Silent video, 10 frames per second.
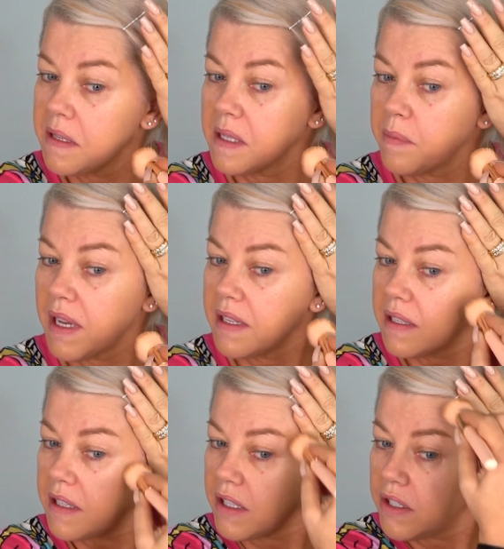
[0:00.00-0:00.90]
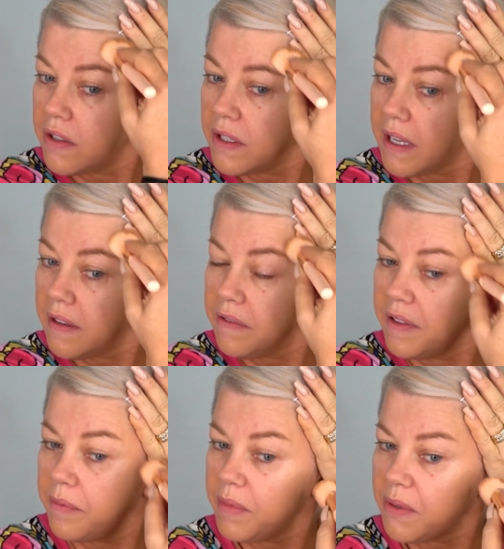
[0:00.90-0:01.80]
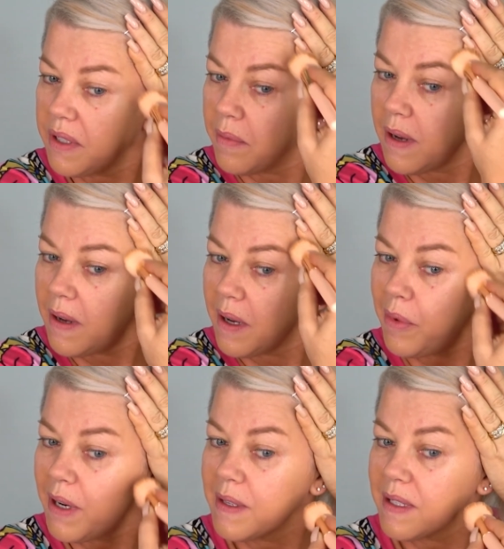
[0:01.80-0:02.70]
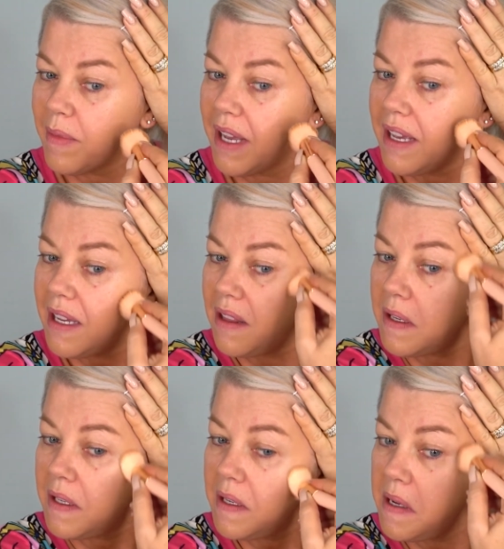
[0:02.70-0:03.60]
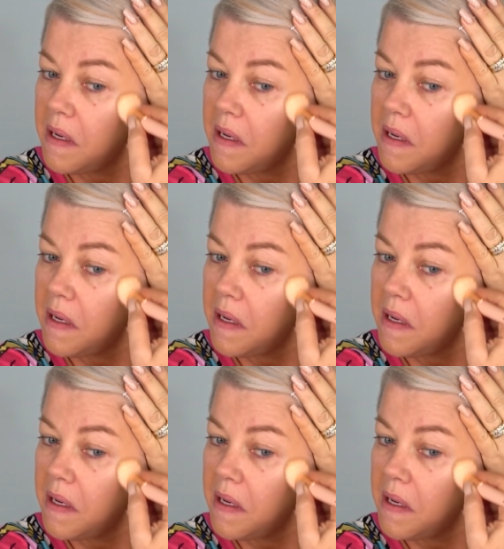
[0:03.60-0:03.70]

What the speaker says: the space that I don't have in between my eyebrows and my hairline.